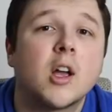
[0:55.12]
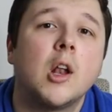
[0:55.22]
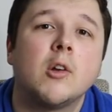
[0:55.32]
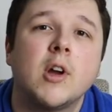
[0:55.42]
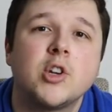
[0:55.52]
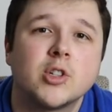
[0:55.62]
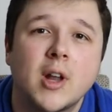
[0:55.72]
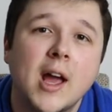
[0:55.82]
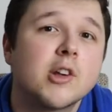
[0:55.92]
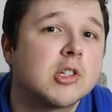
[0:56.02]
coloration
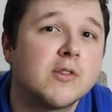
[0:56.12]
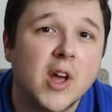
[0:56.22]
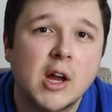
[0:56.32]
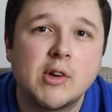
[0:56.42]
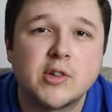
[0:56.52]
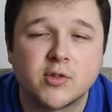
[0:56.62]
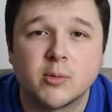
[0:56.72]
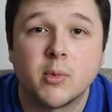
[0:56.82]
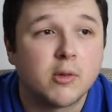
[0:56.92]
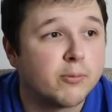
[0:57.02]
actually varies
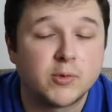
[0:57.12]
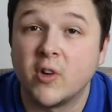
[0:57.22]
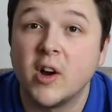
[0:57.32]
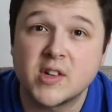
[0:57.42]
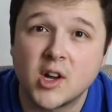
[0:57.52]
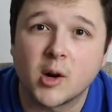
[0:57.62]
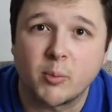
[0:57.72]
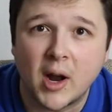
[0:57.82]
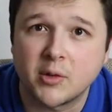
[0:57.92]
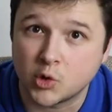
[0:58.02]
from very dark
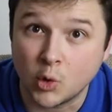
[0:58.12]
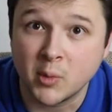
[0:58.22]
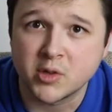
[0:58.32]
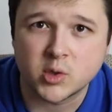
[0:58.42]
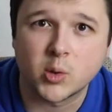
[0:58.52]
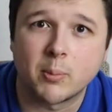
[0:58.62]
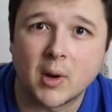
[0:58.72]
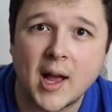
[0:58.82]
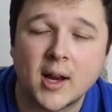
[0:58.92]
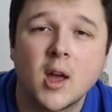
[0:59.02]
browns almost to a
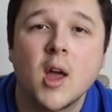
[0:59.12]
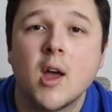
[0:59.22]
black,